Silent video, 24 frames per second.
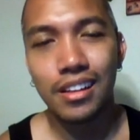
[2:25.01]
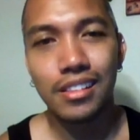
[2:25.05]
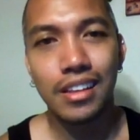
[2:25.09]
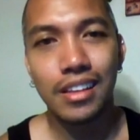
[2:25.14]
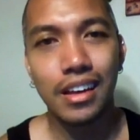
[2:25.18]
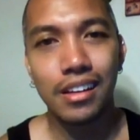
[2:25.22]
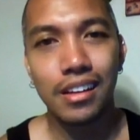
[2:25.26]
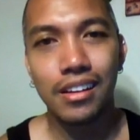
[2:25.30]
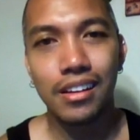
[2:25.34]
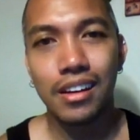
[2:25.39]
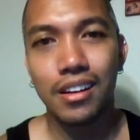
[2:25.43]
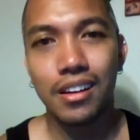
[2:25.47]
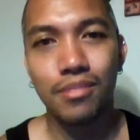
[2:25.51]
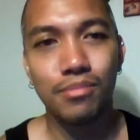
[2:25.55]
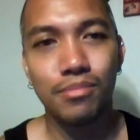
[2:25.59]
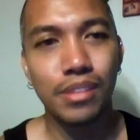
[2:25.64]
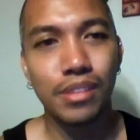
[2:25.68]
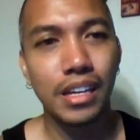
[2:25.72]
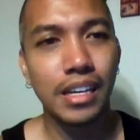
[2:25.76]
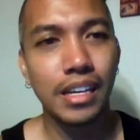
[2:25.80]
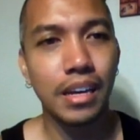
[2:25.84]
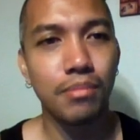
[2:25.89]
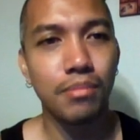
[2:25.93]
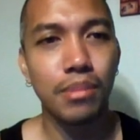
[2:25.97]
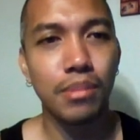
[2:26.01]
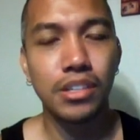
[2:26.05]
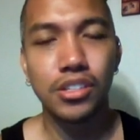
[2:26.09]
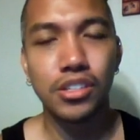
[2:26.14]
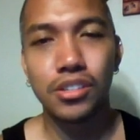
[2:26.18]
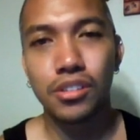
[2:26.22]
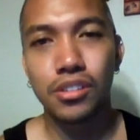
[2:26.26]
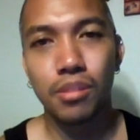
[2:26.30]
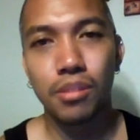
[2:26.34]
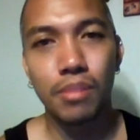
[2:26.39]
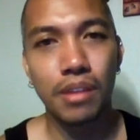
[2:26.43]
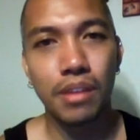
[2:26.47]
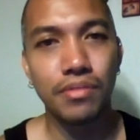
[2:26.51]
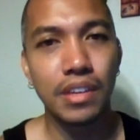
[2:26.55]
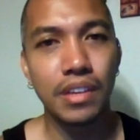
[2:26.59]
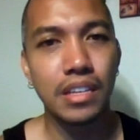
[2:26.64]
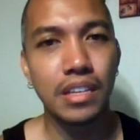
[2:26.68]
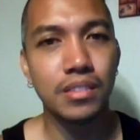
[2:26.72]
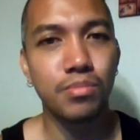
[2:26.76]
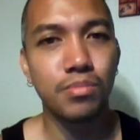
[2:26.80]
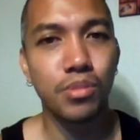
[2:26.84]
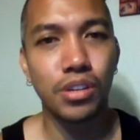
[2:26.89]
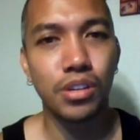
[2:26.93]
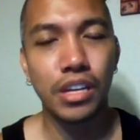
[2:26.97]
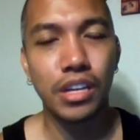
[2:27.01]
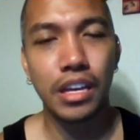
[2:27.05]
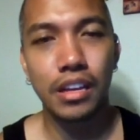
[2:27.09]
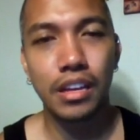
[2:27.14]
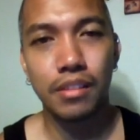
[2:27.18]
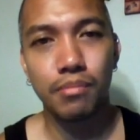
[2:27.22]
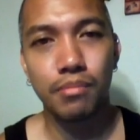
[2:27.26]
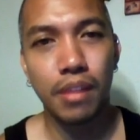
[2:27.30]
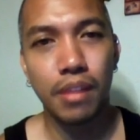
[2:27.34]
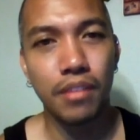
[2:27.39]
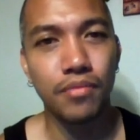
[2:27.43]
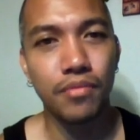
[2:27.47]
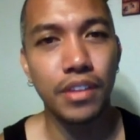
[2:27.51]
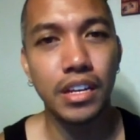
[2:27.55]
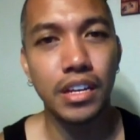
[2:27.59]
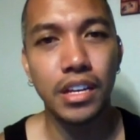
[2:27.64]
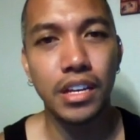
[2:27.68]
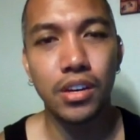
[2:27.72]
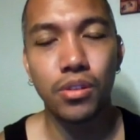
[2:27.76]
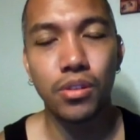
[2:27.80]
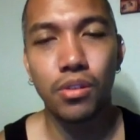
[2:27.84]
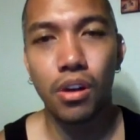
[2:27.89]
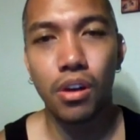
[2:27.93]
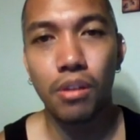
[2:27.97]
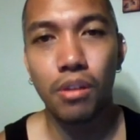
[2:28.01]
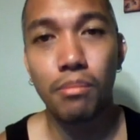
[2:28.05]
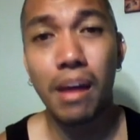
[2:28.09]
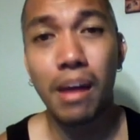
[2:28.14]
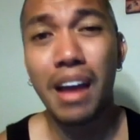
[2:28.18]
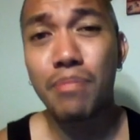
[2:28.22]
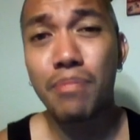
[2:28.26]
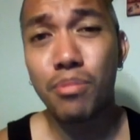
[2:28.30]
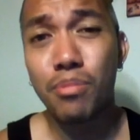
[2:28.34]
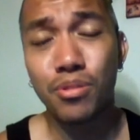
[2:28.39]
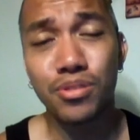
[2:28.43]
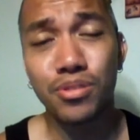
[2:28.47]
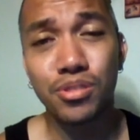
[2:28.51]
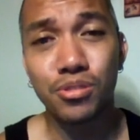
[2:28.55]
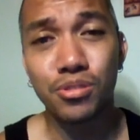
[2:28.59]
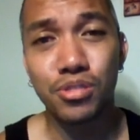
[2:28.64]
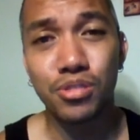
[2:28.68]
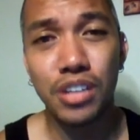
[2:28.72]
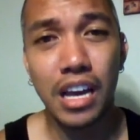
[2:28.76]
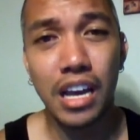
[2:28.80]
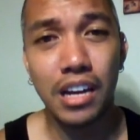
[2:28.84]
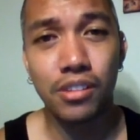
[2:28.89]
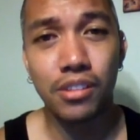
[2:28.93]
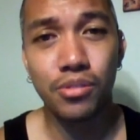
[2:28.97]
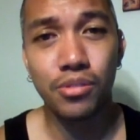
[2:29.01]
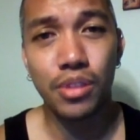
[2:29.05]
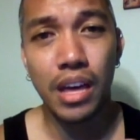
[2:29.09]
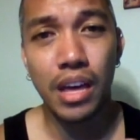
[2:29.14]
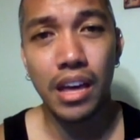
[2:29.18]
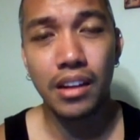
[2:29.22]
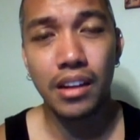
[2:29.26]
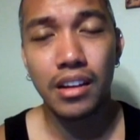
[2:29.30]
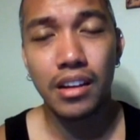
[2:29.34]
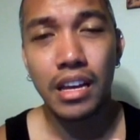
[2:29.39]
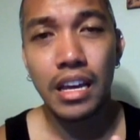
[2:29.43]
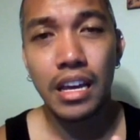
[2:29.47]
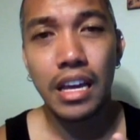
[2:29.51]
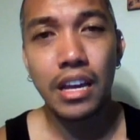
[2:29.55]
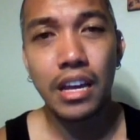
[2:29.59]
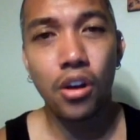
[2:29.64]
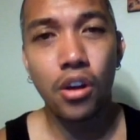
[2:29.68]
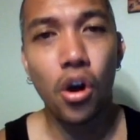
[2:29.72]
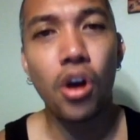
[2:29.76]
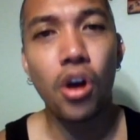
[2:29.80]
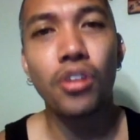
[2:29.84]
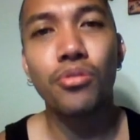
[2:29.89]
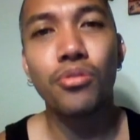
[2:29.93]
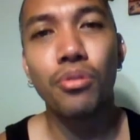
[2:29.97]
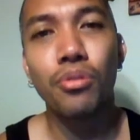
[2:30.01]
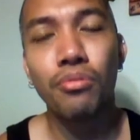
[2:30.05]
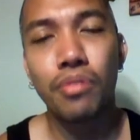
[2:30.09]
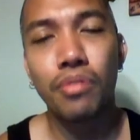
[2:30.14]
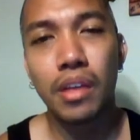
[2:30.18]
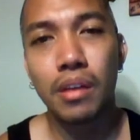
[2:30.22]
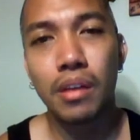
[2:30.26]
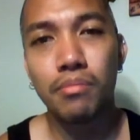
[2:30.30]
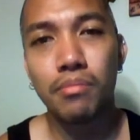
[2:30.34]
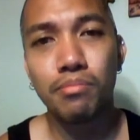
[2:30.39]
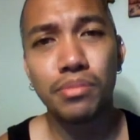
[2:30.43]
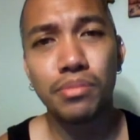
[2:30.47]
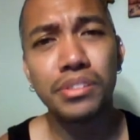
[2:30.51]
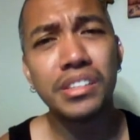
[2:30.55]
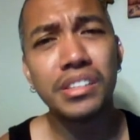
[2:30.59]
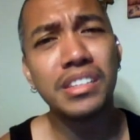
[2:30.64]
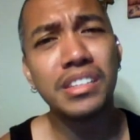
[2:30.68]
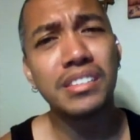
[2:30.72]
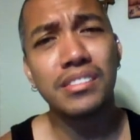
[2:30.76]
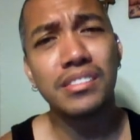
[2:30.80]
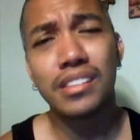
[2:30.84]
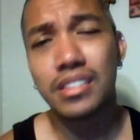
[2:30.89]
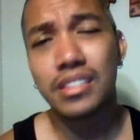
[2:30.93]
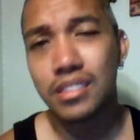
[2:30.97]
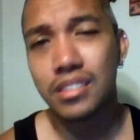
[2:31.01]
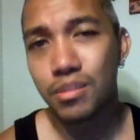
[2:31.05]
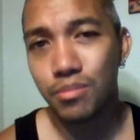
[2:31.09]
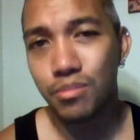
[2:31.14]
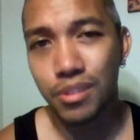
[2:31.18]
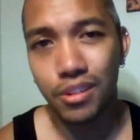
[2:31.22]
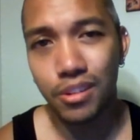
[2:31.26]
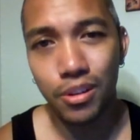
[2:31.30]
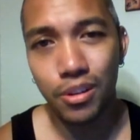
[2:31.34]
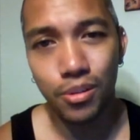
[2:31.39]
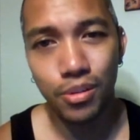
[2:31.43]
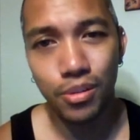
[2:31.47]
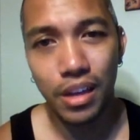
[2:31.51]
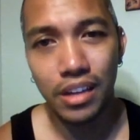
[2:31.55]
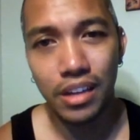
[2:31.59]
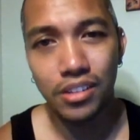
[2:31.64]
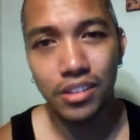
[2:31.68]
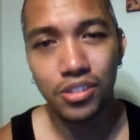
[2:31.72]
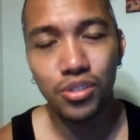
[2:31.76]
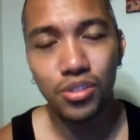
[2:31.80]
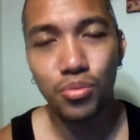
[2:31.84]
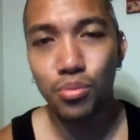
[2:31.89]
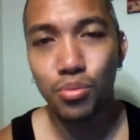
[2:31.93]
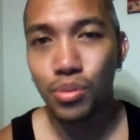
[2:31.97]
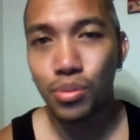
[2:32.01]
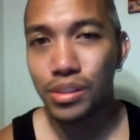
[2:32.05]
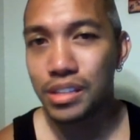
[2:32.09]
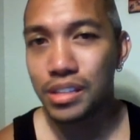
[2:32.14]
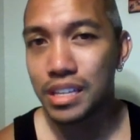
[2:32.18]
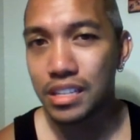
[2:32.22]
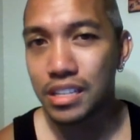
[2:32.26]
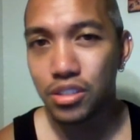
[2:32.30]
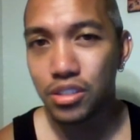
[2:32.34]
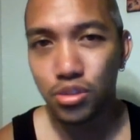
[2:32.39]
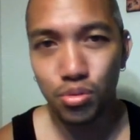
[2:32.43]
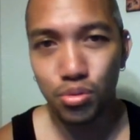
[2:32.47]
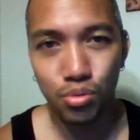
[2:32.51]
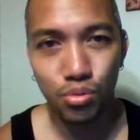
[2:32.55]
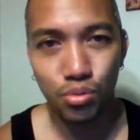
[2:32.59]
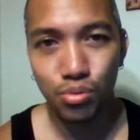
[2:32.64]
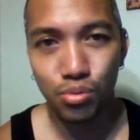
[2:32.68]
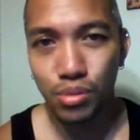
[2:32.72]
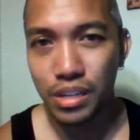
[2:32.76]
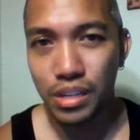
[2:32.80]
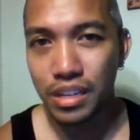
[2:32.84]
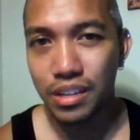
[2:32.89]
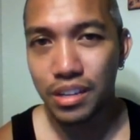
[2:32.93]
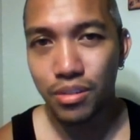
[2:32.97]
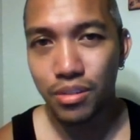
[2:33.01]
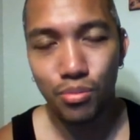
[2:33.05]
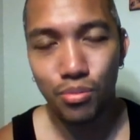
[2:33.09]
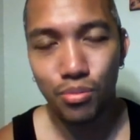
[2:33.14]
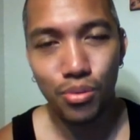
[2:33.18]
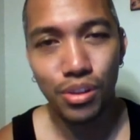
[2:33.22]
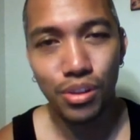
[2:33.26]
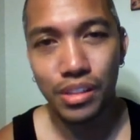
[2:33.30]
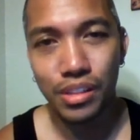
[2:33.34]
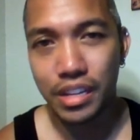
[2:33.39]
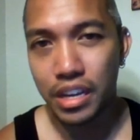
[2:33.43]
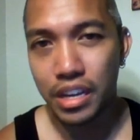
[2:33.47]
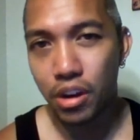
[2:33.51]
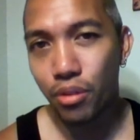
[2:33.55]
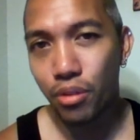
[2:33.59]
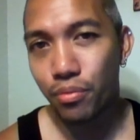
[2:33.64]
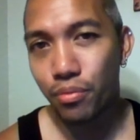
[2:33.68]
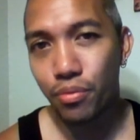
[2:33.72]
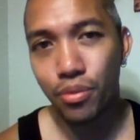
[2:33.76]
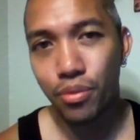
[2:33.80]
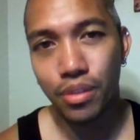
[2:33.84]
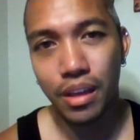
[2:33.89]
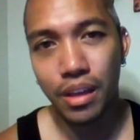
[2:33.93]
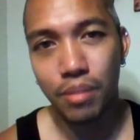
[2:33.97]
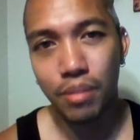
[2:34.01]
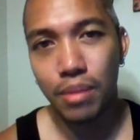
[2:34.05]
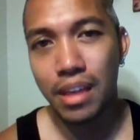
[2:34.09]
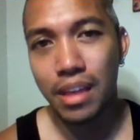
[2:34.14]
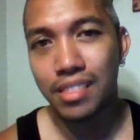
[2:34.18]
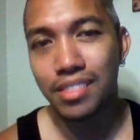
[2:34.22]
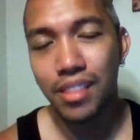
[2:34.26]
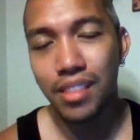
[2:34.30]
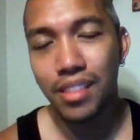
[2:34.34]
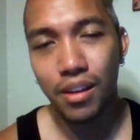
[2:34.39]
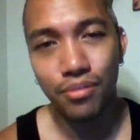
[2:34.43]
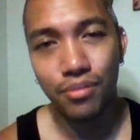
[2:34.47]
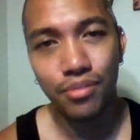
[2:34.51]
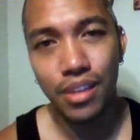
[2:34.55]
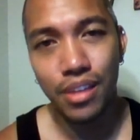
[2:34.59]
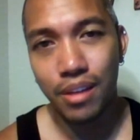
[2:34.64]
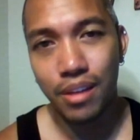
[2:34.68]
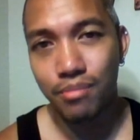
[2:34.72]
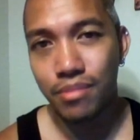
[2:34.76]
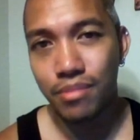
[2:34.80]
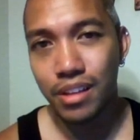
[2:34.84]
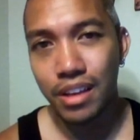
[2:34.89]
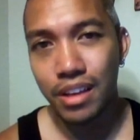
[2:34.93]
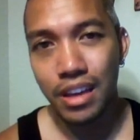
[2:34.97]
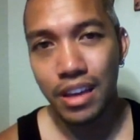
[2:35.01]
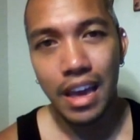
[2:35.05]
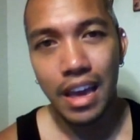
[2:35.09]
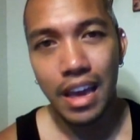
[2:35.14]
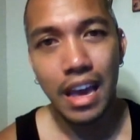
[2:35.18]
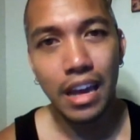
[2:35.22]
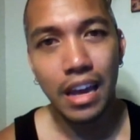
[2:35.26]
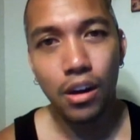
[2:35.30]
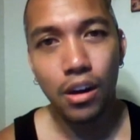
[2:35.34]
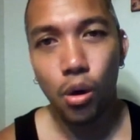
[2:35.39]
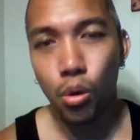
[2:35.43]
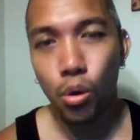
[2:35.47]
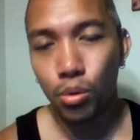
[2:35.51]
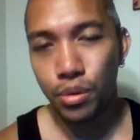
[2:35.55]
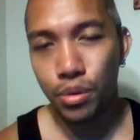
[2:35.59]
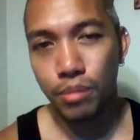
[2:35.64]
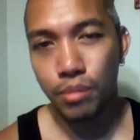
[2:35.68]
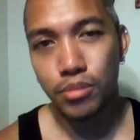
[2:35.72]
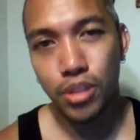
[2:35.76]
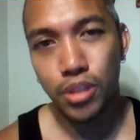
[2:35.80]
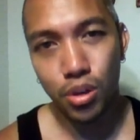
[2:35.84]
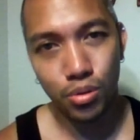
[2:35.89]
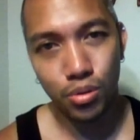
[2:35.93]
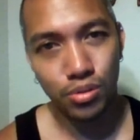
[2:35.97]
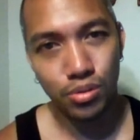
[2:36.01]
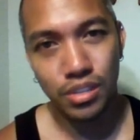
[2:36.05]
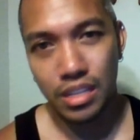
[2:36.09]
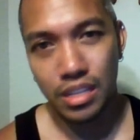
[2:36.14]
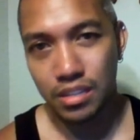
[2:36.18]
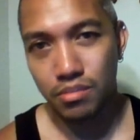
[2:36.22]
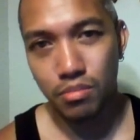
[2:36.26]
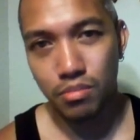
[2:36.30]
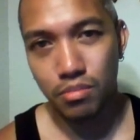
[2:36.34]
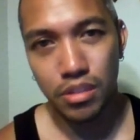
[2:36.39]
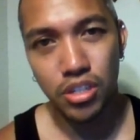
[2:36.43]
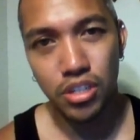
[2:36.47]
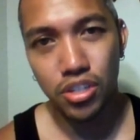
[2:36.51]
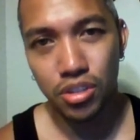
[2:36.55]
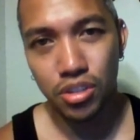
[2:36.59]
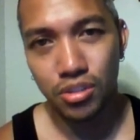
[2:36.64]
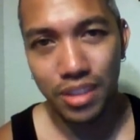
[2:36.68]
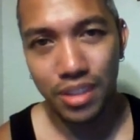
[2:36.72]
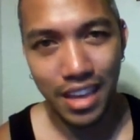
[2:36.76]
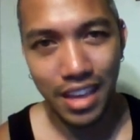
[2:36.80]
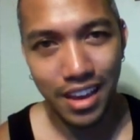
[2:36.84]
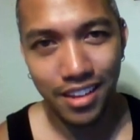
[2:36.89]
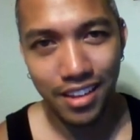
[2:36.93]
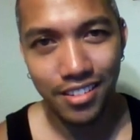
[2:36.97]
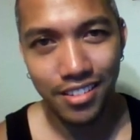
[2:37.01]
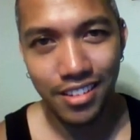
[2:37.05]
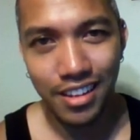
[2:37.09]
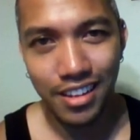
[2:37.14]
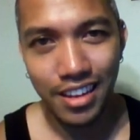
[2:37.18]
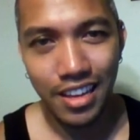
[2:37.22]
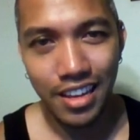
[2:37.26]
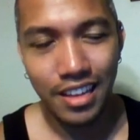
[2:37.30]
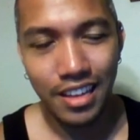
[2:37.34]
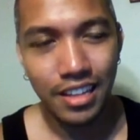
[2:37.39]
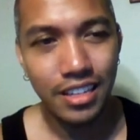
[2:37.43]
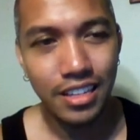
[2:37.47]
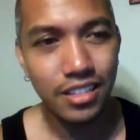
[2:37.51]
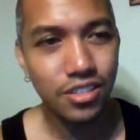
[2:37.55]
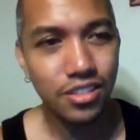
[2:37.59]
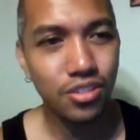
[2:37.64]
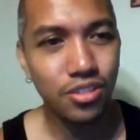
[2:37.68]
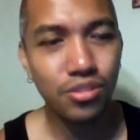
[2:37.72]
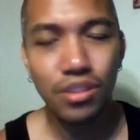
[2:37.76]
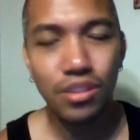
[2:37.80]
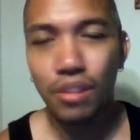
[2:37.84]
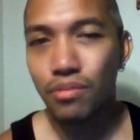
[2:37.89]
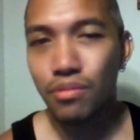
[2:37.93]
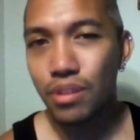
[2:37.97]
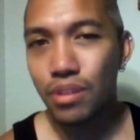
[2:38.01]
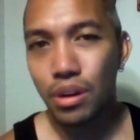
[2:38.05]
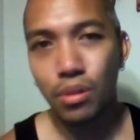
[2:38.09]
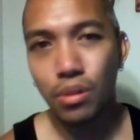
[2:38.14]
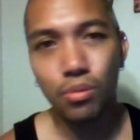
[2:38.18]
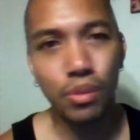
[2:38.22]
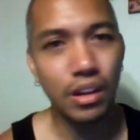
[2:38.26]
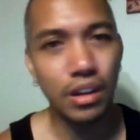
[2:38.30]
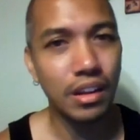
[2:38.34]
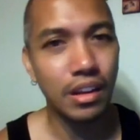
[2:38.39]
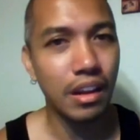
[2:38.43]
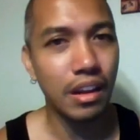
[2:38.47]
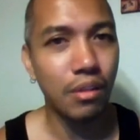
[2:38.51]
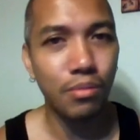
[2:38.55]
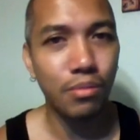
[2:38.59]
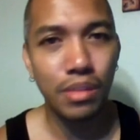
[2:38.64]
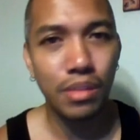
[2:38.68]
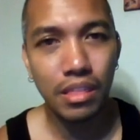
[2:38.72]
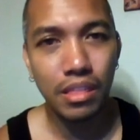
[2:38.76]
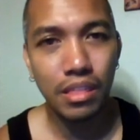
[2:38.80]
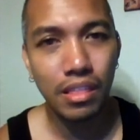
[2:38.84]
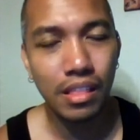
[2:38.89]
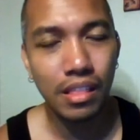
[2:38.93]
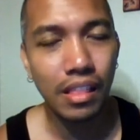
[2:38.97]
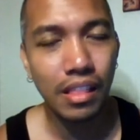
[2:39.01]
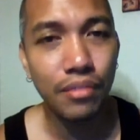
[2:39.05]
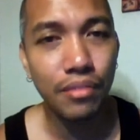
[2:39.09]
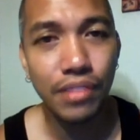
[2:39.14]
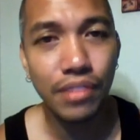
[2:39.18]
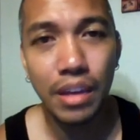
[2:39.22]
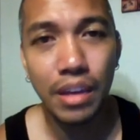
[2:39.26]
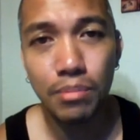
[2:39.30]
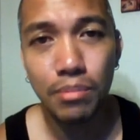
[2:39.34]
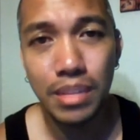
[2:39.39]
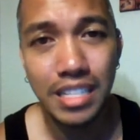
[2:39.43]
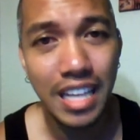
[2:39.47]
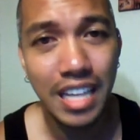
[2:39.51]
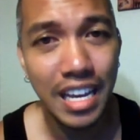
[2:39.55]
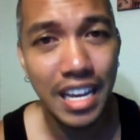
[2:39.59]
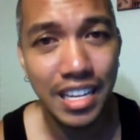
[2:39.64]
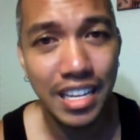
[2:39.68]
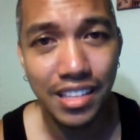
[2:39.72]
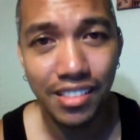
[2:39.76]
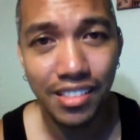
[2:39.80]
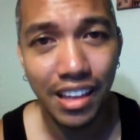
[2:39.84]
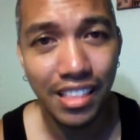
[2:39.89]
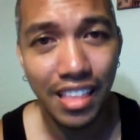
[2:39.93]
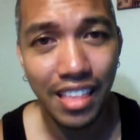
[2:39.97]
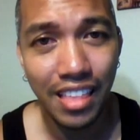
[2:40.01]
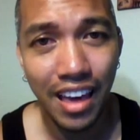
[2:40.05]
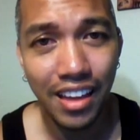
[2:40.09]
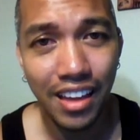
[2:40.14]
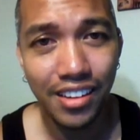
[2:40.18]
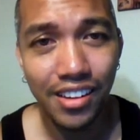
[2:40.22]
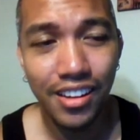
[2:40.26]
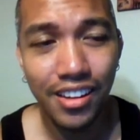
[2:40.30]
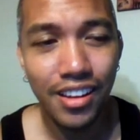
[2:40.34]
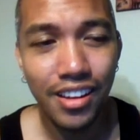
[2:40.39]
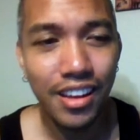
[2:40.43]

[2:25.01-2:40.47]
like I mentioned on my Facebook and my video on my personal channel, that in honor of them, please let someone know that you really, truly, really care for them and love them and hold them close as much as you can, because you never know when life can be taken like that.